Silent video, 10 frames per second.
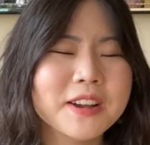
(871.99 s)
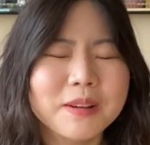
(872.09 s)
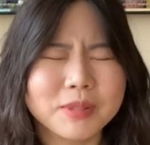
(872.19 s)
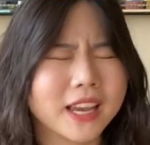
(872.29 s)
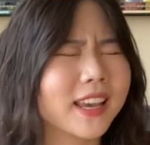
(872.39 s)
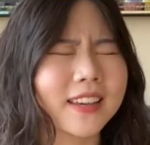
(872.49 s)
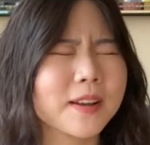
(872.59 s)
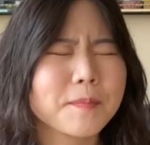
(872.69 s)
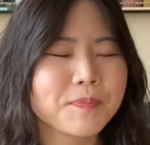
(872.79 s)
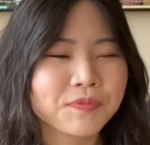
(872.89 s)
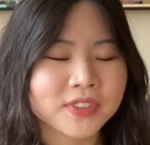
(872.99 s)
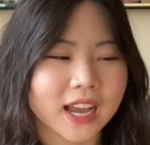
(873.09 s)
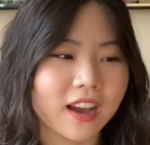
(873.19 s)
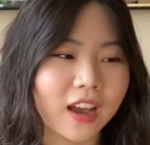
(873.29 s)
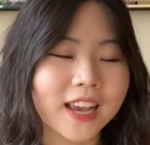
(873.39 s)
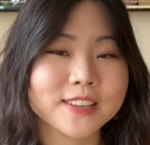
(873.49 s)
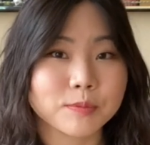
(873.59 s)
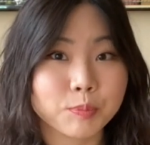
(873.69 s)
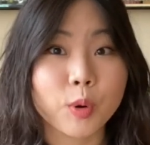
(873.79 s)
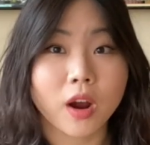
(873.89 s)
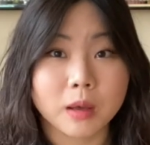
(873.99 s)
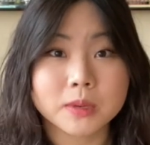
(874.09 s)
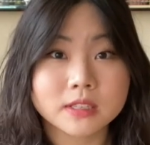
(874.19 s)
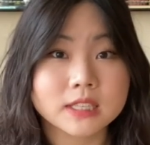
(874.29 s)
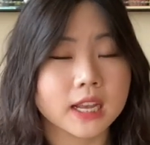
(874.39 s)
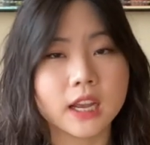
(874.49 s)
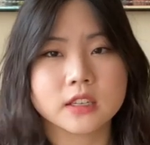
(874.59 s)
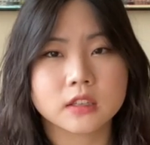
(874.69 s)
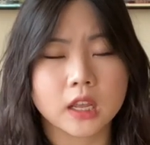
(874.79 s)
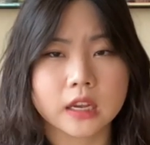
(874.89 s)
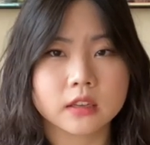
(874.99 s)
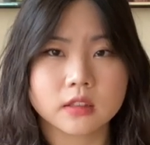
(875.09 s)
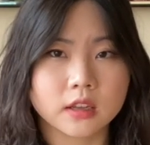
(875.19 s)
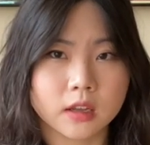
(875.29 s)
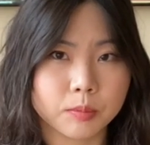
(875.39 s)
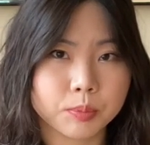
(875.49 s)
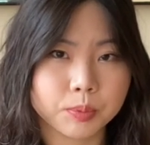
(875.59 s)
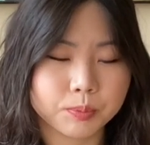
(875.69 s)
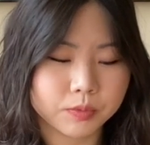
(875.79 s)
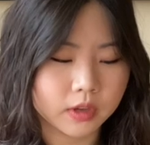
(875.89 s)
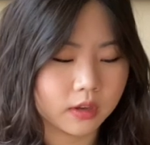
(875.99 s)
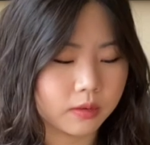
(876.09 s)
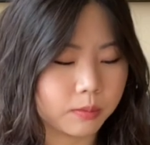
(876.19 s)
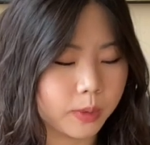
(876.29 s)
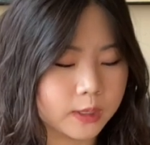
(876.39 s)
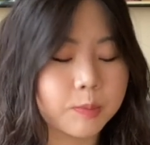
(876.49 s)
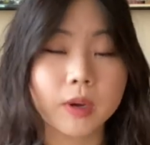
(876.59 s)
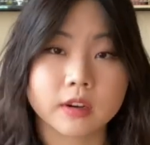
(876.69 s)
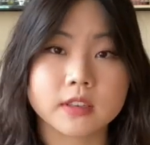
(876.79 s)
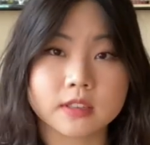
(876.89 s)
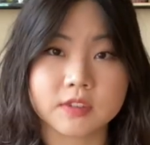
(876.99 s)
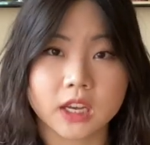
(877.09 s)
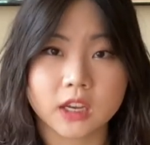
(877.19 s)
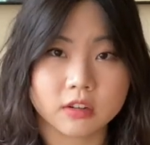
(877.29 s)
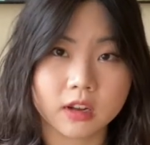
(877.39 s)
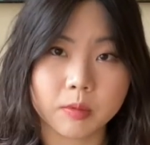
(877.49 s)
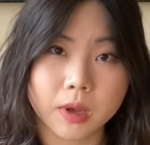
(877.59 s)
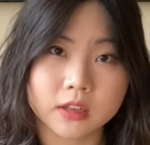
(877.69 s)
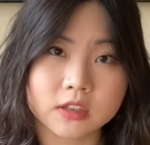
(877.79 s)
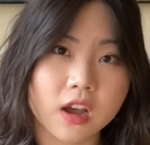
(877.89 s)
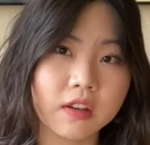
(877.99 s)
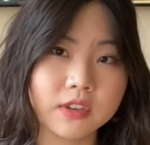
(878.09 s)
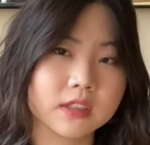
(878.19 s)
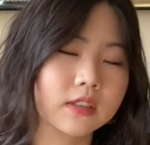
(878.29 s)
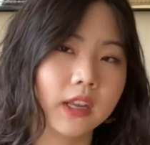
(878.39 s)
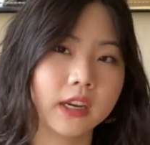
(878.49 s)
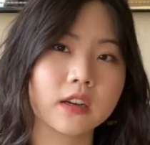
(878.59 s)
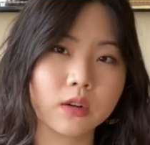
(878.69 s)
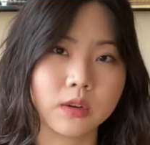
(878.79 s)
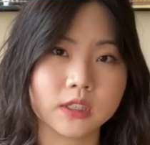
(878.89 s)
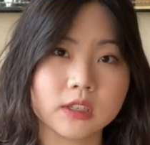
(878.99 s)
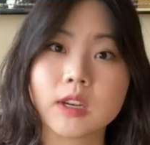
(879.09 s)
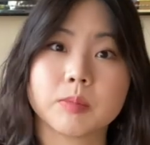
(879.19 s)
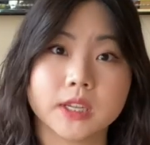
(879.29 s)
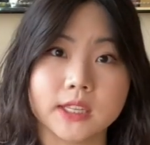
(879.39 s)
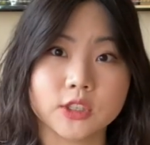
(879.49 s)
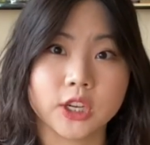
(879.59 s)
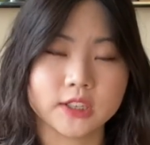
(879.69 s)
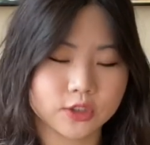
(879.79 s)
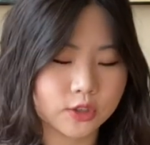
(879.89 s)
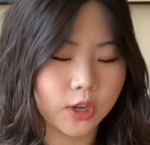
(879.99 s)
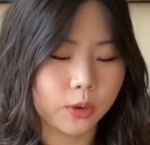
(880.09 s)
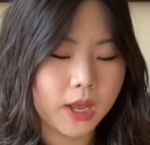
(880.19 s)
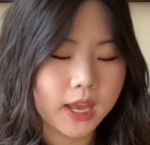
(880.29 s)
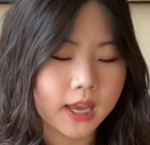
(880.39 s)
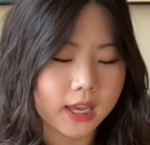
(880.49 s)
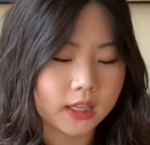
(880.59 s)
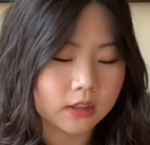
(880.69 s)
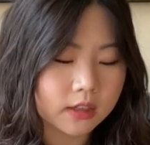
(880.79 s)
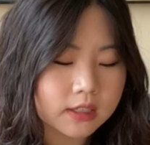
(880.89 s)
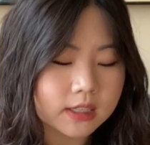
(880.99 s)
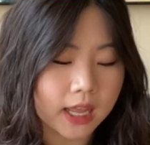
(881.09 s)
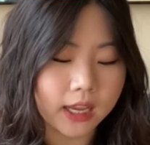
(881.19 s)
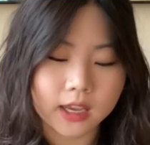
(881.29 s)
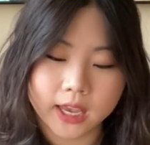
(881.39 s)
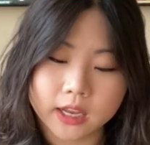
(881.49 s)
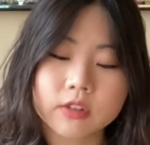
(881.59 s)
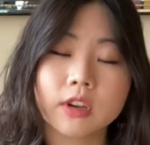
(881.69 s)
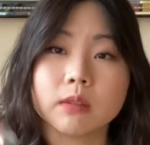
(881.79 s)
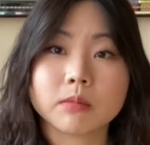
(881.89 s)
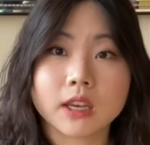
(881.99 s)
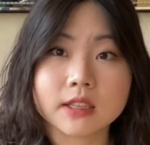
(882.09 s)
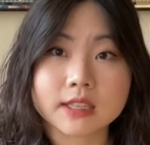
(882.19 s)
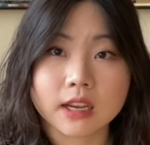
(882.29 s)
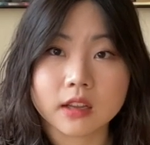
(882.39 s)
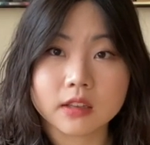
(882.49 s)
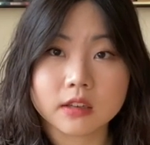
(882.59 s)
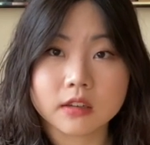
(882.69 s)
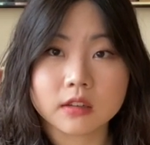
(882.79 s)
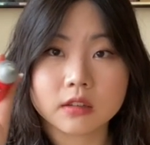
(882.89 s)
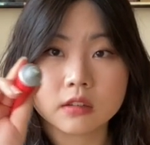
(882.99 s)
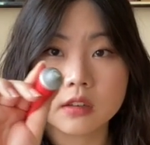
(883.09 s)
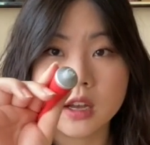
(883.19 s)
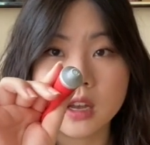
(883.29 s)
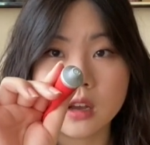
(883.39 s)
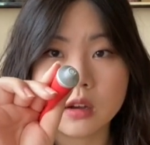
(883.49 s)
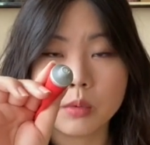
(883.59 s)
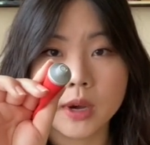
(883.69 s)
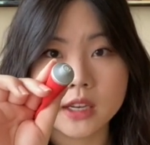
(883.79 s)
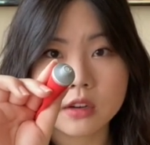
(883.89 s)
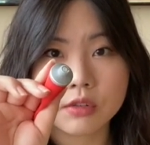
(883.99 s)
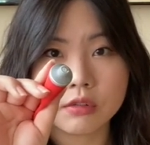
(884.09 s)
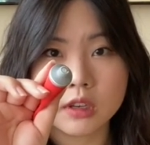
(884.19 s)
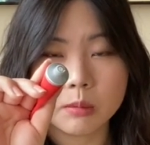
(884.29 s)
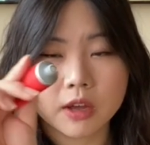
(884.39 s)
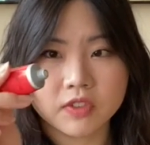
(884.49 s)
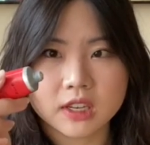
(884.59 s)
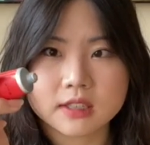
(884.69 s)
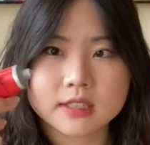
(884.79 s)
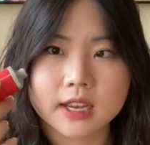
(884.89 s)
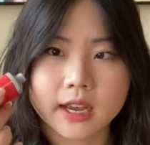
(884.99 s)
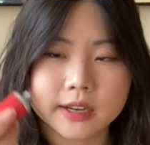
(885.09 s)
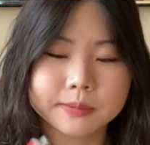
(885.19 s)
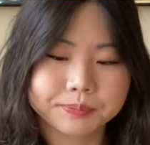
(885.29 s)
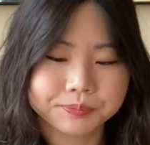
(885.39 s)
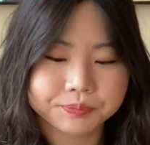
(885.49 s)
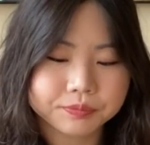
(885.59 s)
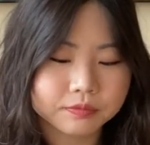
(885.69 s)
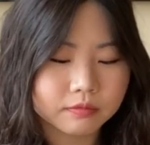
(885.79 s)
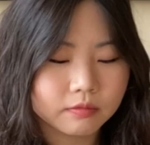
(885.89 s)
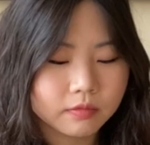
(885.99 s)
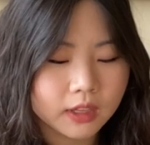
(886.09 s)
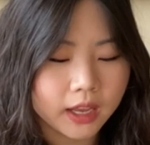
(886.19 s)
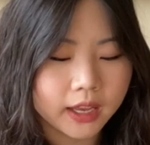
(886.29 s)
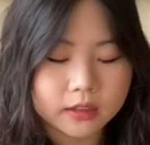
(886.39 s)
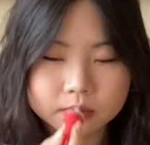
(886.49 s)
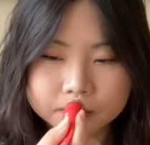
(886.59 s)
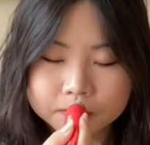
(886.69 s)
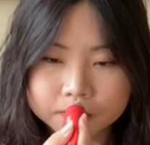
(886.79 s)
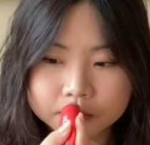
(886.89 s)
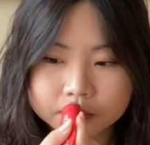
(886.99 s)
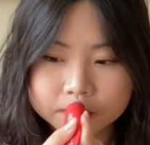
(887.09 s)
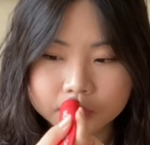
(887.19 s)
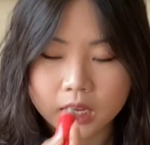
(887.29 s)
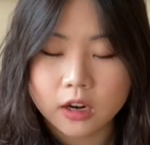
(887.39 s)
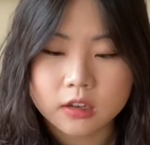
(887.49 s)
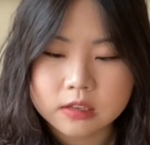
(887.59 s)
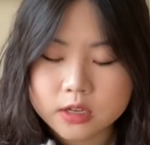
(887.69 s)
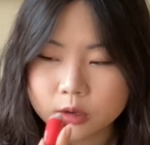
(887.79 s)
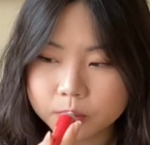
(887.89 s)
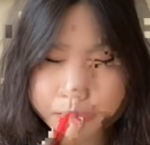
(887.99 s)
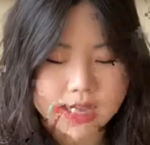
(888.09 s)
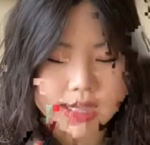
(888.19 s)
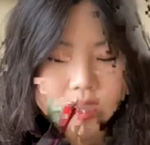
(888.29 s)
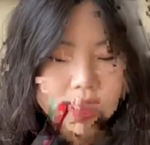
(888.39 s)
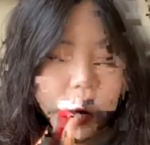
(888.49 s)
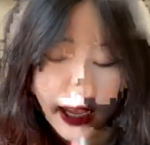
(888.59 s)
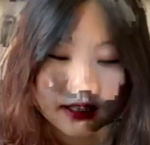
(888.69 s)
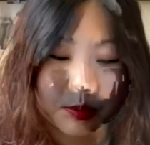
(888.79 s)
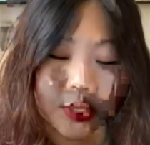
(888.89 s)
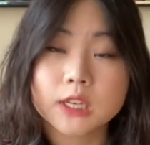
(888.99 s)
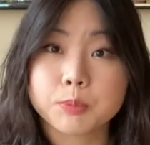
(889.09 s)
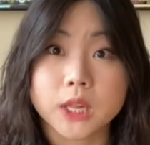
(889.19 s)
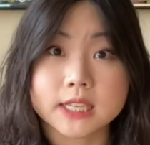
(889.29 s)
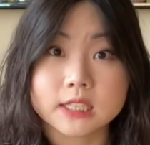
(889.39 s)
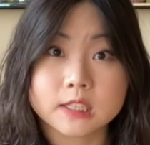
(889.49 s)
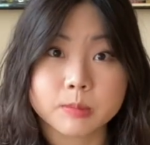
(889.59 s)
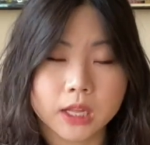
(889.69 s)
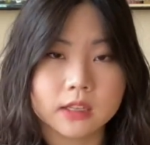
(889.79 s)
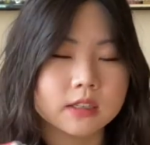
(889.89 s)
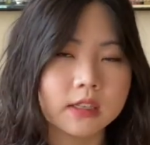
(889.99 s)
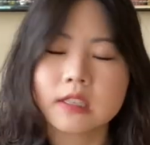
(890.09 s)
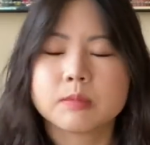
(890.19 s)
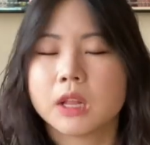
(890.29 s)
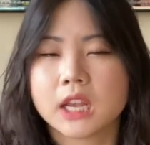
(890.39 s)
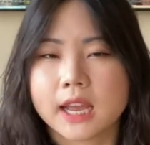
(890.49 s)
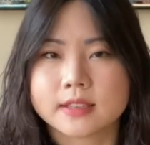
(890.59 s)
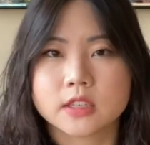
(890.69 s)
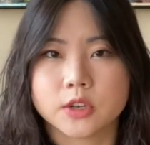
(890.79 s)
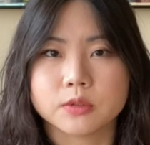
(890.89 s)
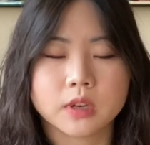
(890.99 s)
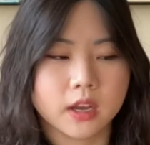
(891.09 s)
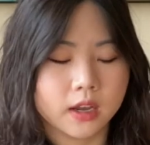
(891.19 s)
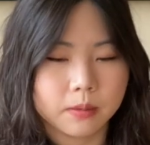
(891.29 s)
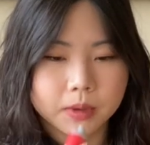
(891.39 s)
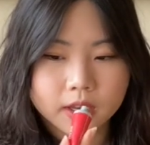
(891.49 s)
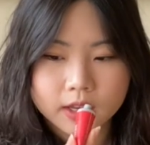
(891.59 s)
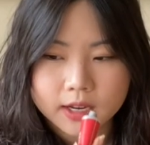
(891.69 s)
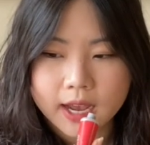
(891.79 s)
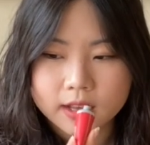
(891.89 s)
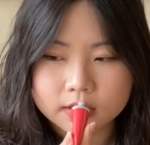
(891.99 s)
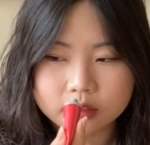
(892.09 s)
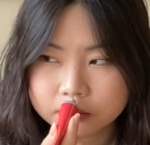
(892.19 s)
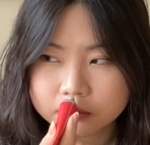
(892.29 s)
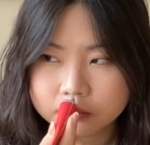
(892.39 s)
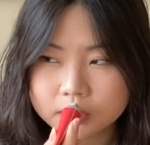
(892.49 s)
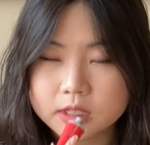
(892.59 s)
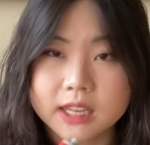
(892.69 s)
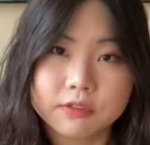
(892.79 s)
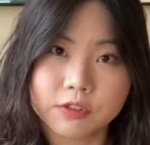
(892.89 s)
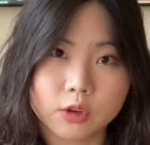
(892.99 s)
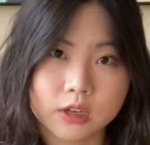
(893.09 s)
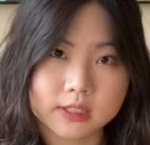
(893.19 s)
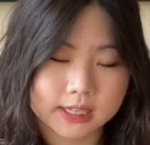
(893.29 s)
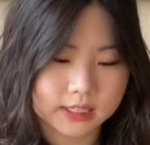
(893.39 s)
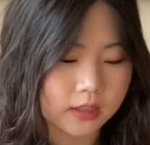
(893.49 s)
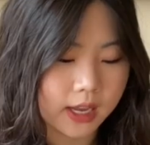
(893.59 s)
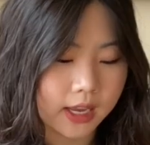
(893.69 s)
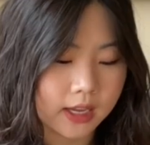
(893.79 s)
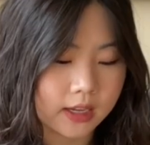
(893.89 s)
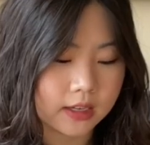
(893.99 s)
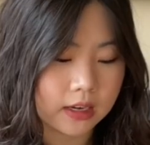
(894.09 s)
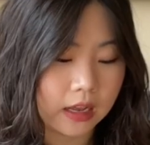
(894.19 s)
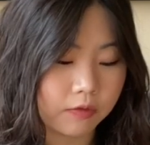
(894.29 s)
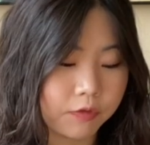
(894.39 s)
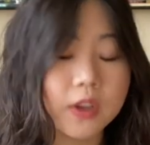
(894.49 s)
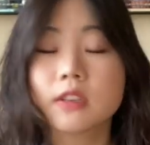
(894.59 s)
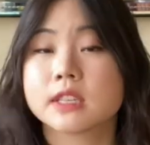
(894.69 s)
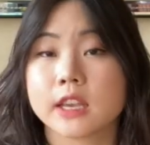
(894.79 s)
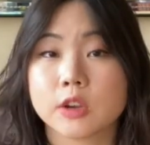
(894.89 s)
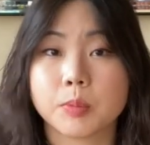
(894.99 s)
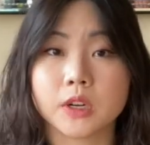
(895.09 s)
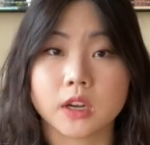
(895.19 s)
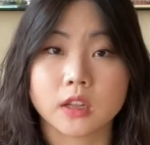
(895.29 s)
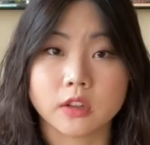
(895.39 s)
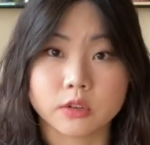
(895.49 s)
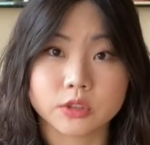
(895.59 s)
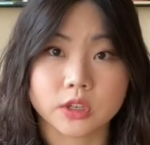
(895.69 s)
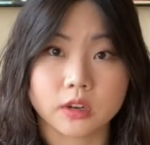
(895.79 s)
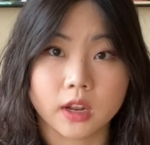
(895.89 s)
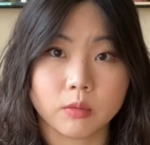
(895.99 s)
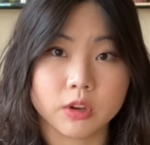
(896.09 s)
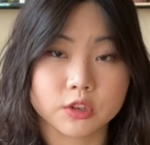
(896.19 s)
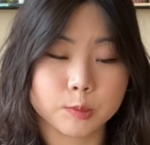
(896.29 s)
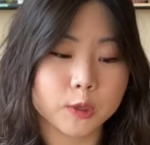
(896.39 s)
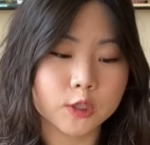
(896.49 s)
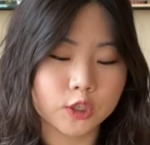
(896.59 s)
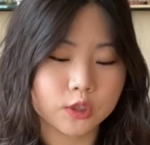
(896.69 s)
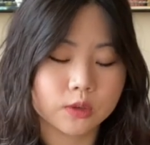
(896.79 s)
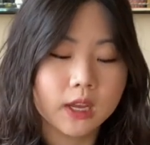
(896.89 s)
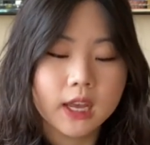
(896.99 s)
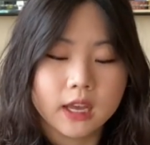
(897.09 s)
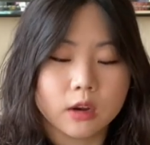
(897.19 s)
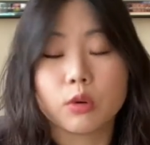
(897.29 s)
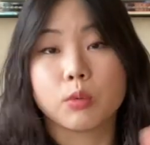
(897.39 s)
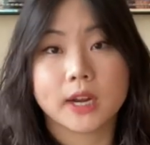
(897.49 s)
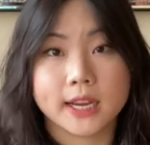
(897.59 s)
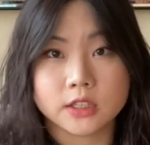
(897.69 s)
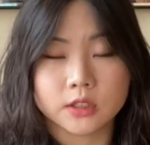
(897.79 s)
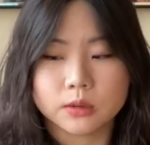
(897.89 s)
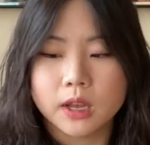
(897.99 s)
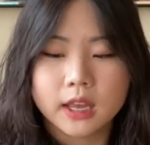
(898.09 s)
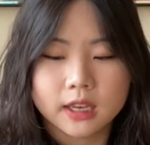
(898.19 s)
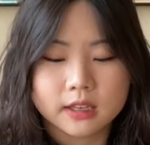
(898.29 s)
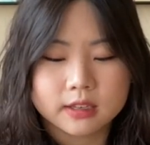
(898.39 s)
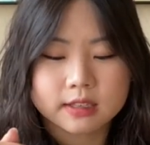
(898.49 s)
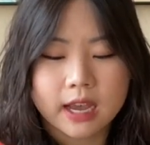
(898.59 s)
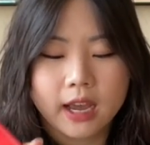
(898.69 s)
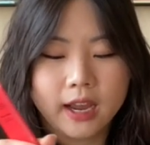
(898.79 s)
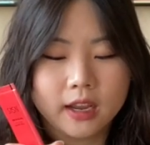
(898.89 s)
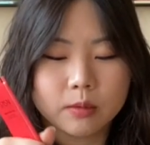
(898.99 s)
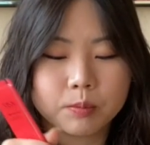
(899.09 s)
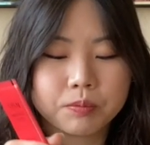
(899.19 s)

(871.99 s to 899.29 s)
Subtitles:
Like, I promise that like the experience of taking your nail polish off is like going to completely change. So it looks like hand cream. It's like a little white cream on the inside, and it also has a pretty pleasant smell. It doesn't smell like acetone. It has slight floral scent, and it feels like you're putting on lotion. And what you're supposed to do, or what I do, is I